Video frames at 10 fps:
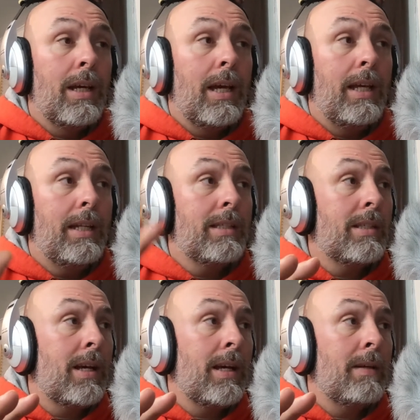And this
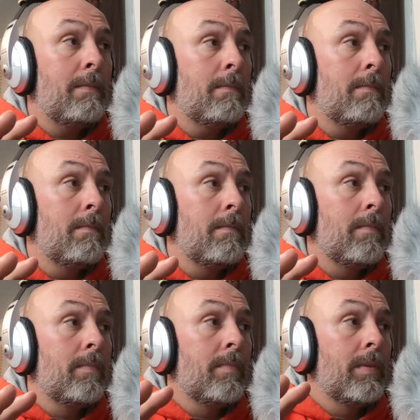guy
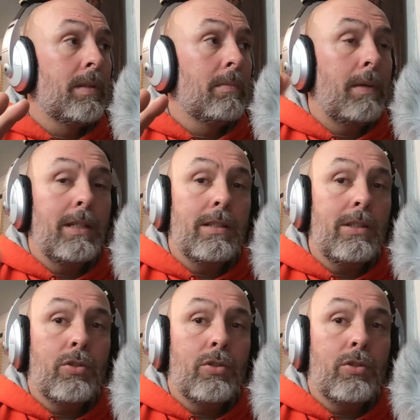basically